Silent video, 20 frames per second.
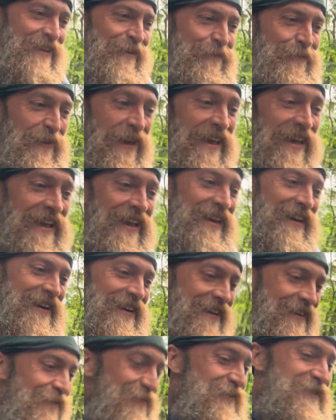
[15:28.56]
man,
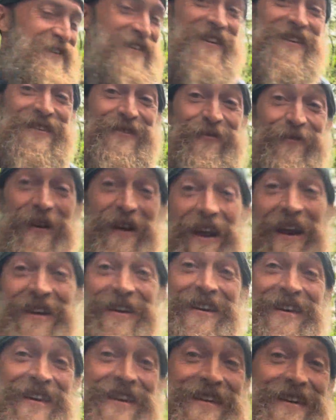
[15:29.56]
it was just what I
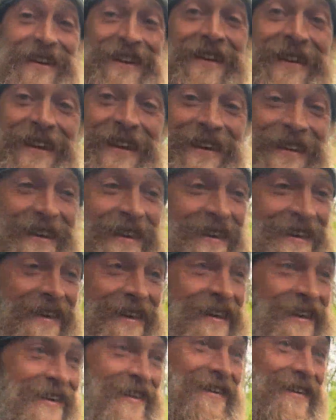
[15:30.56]
needed.
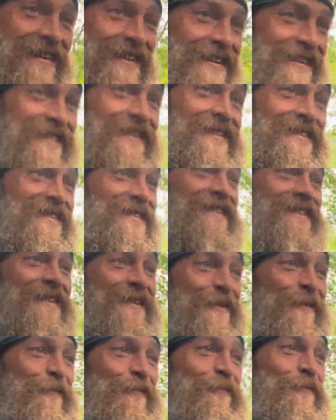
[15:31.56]
Just,
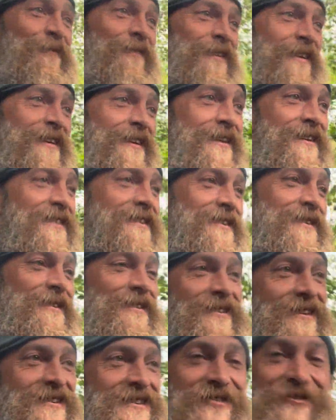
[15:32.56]

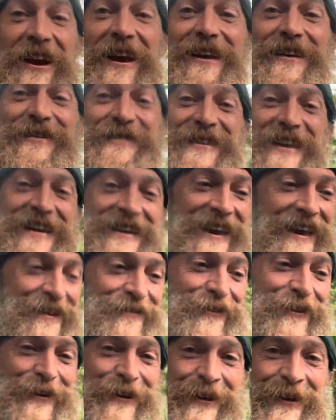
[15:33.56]
these trails, they
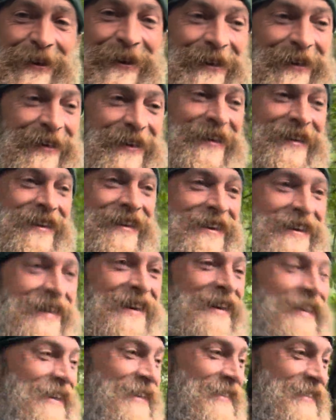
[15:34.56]
never
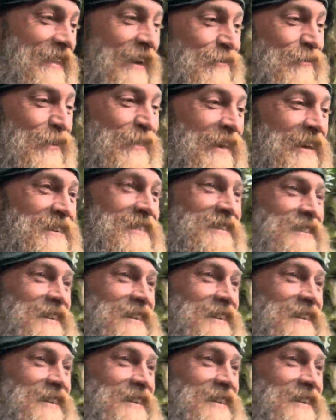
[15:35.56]
let you